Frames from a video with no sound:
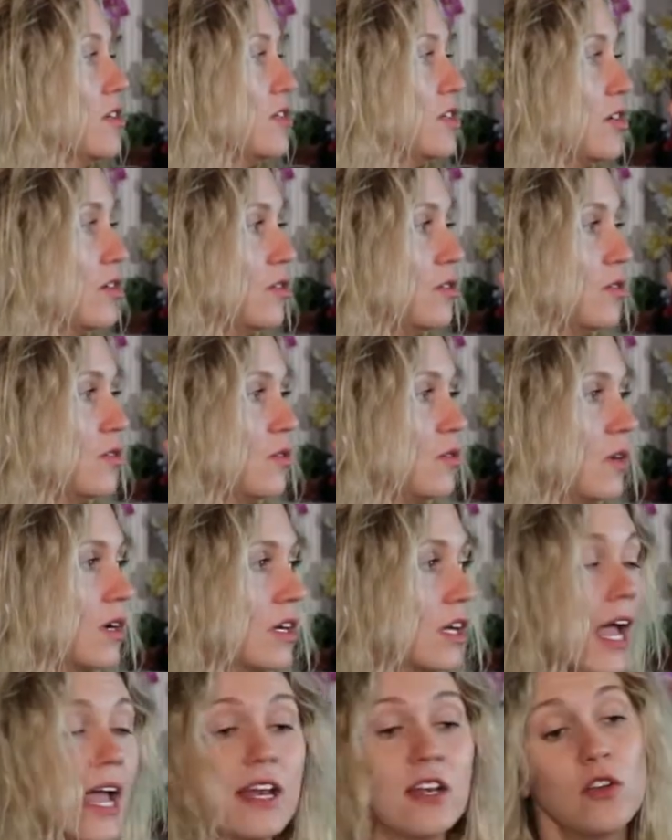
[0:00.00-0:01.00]

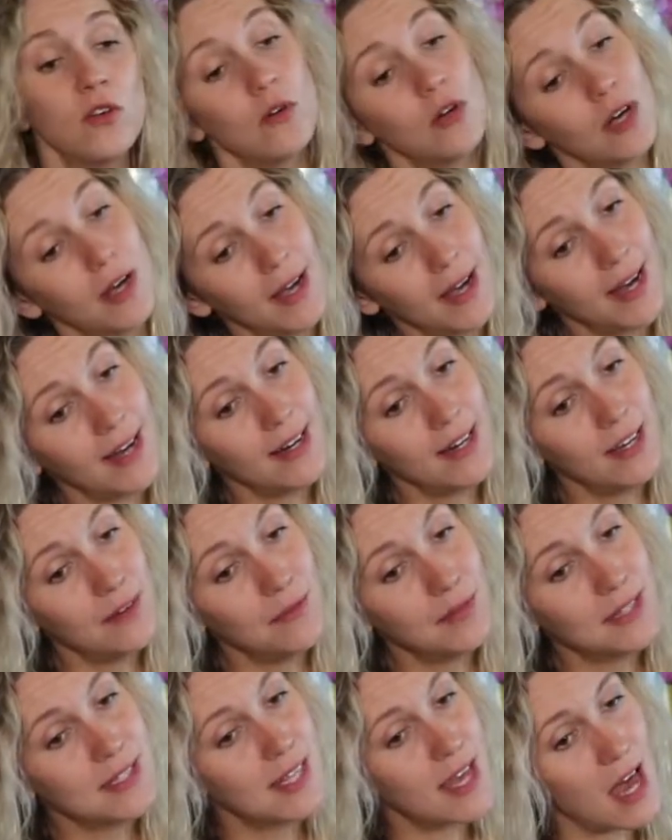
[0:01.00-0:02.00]
and you can
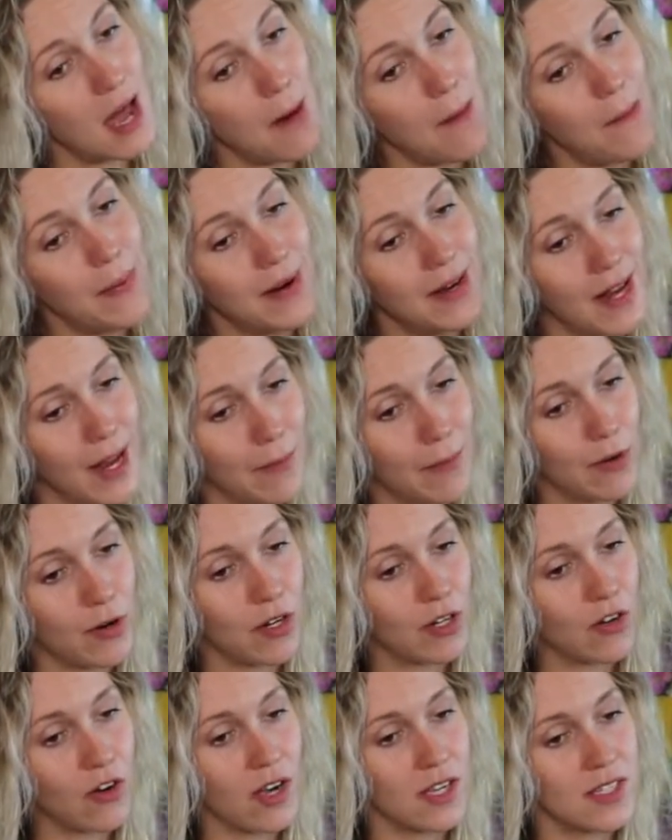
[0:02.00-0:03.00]
even set up a
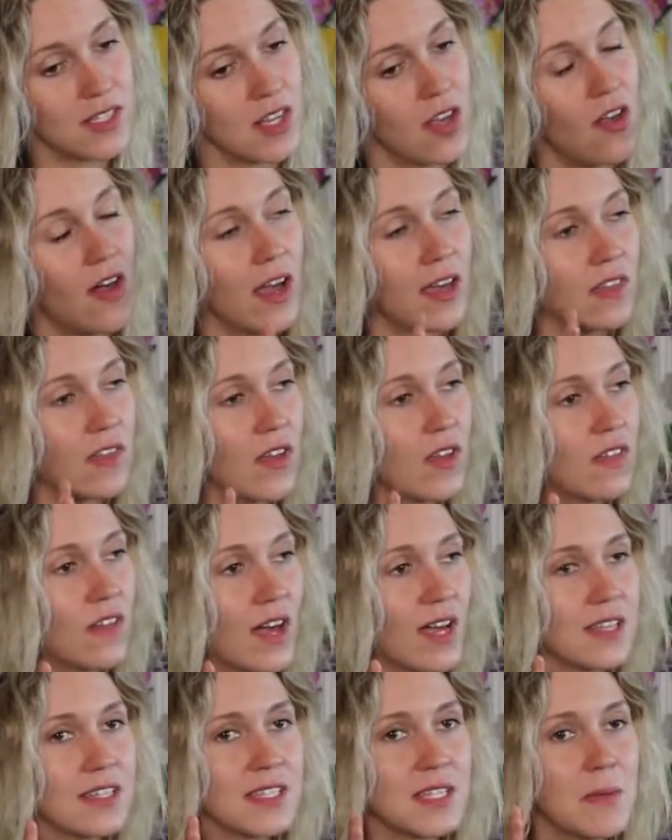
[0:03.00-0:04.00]
neighborhood garage sale. I think
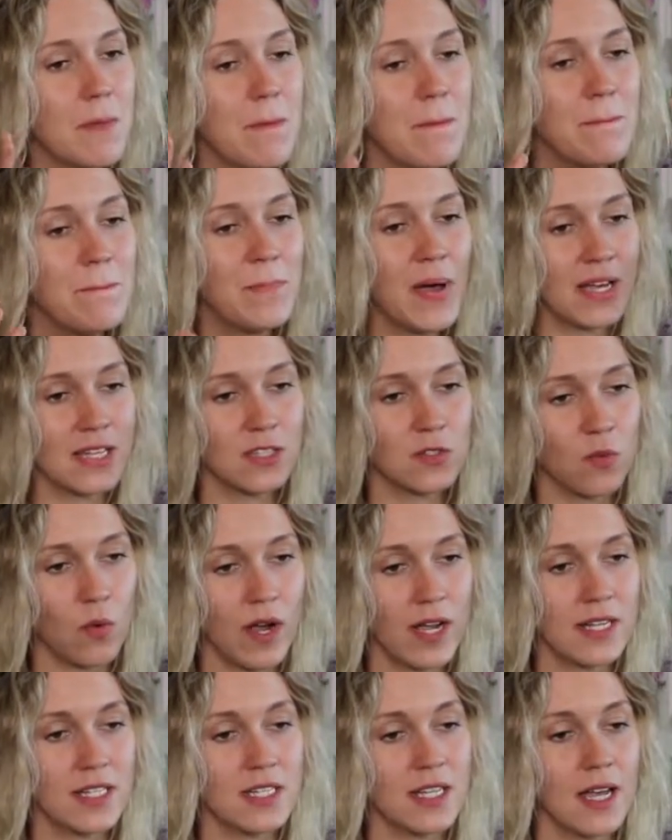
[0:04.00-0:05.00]
that is the best
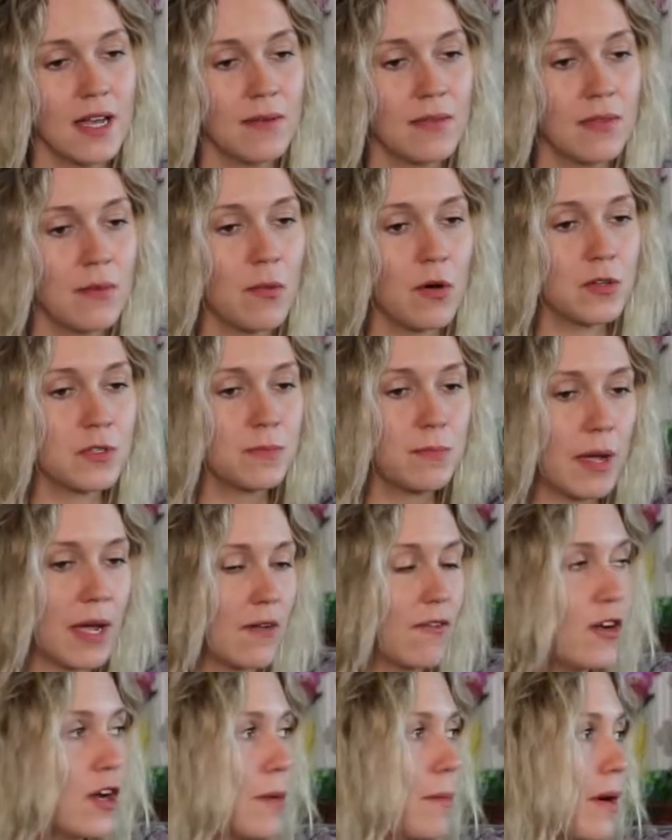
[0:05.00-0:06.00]
way to get the most
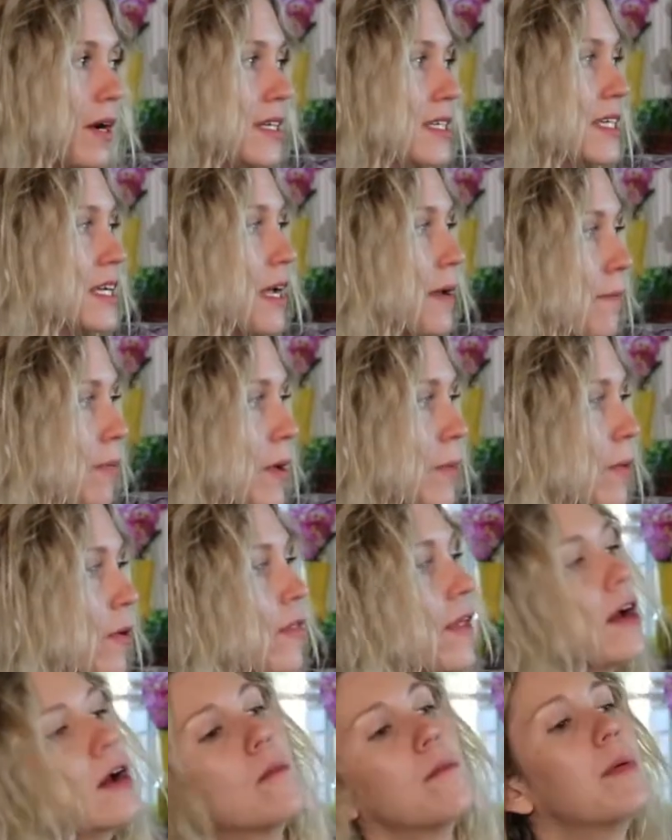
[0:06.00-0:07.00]
bang for your buck to get people
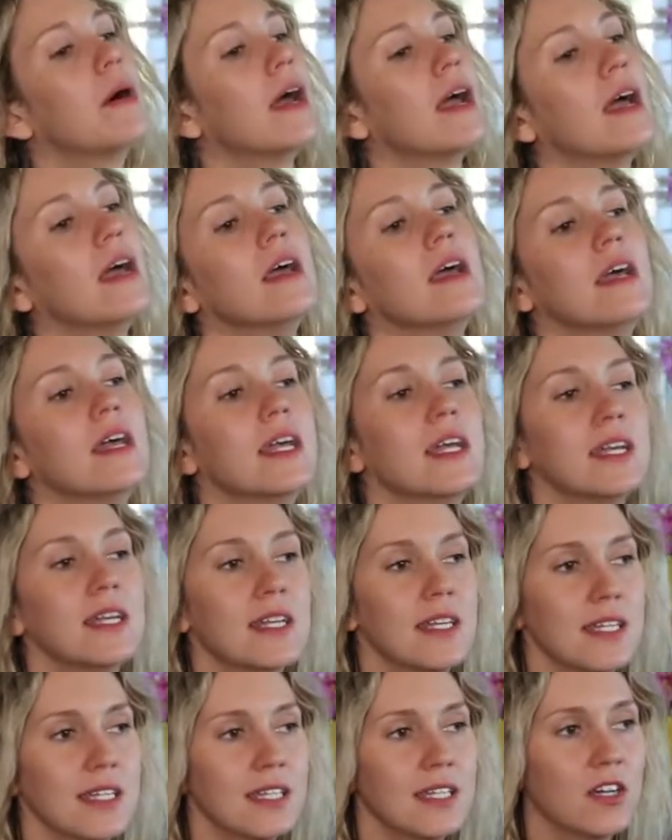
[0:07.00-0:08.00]
there. But
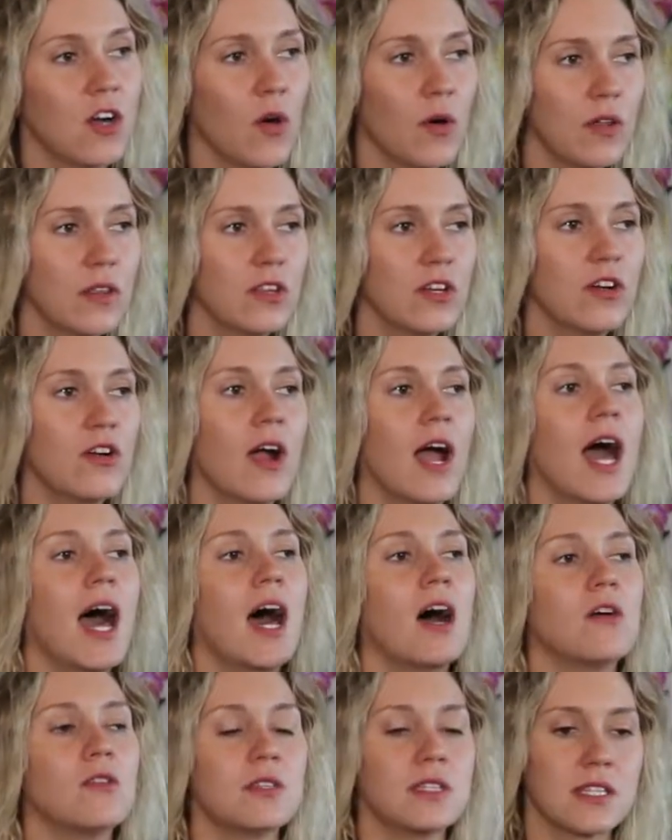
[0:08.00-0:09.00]
going through your
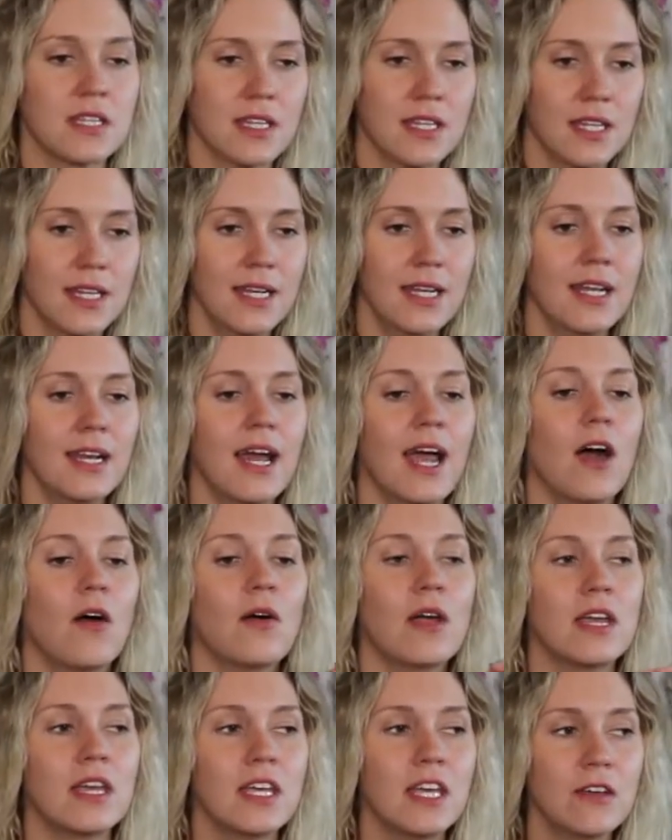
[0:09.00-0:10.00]
house, cleaning
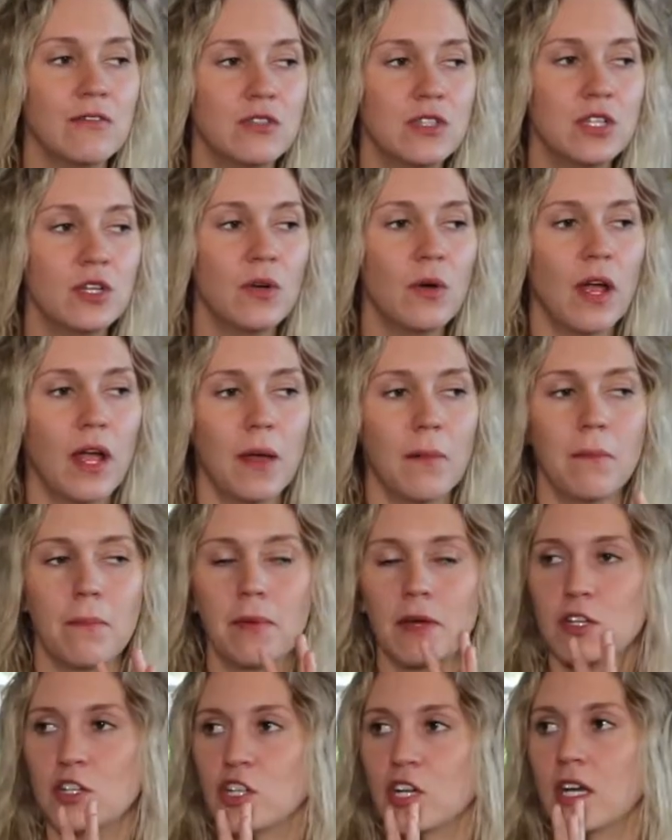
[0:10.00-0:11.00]
out, it gives you
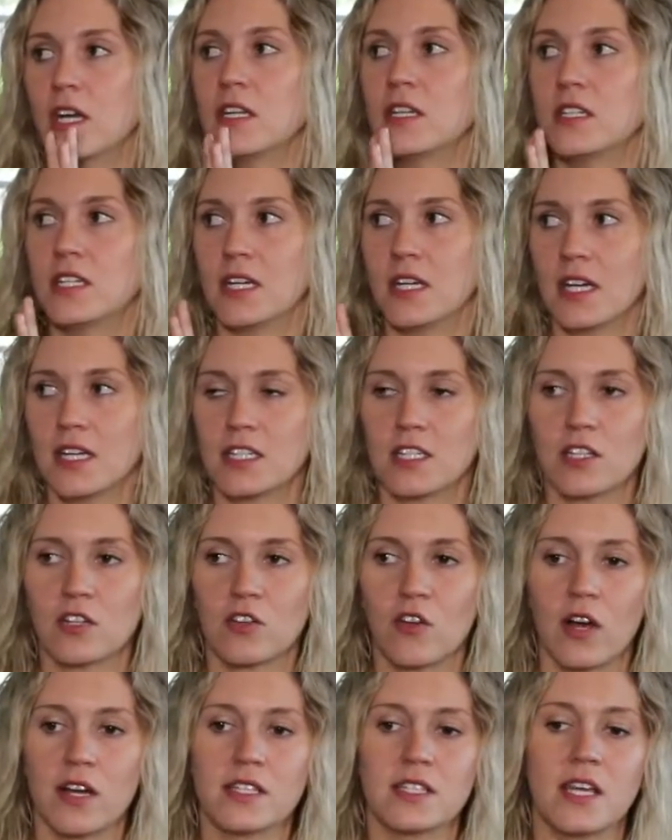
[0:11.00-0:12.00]
ambition to get to the
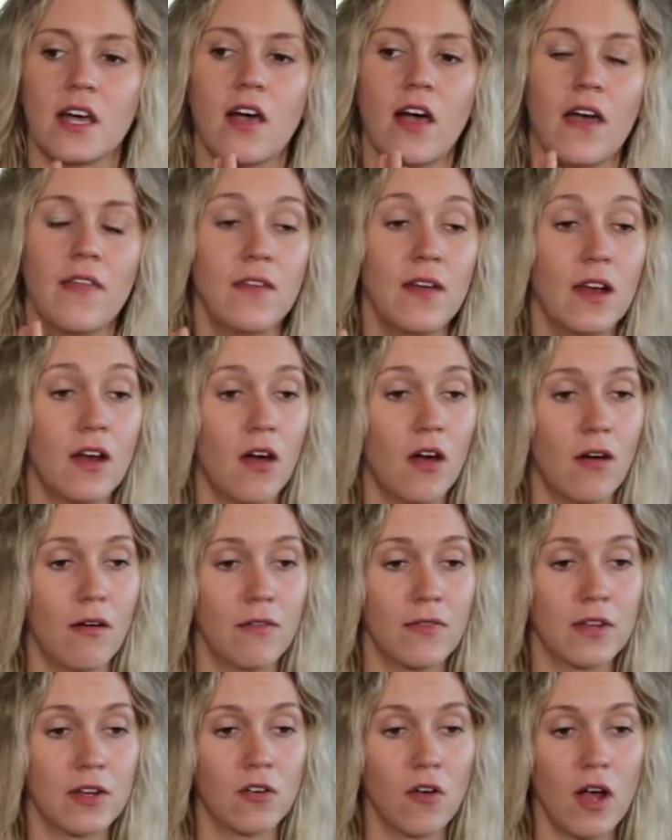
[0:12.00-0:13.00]
garage sale. And then
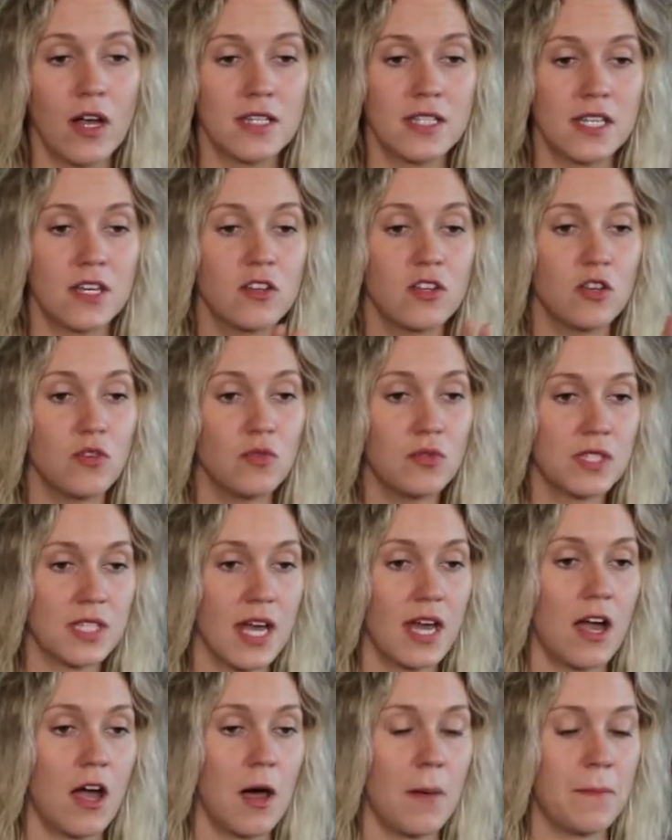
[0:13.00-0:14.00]
on the garage sale, you
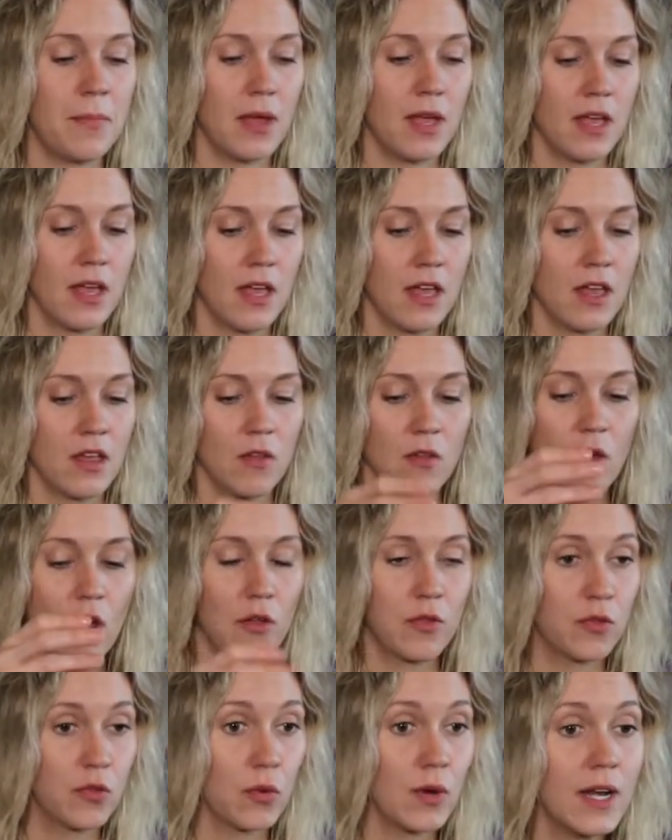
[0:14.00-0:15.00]
set up
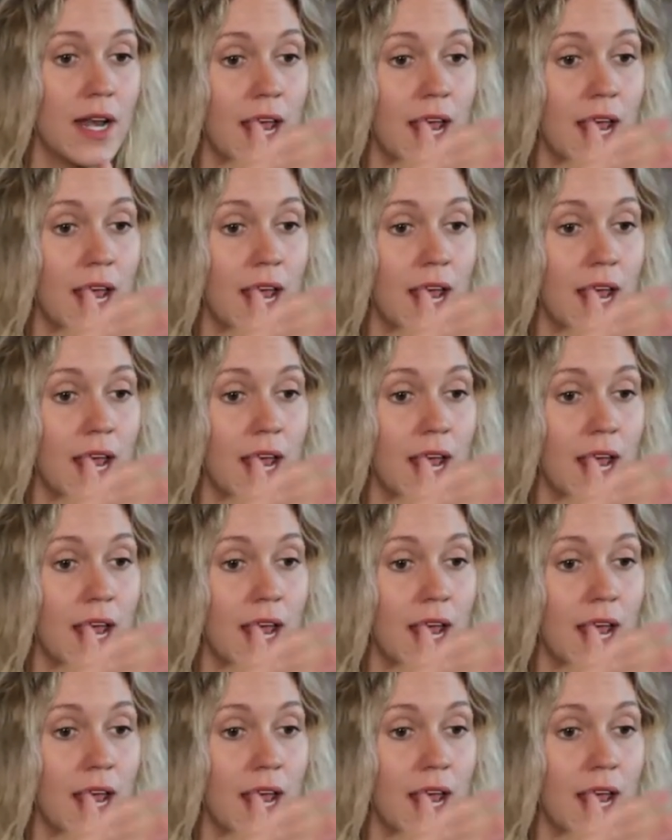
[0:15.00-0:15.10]
3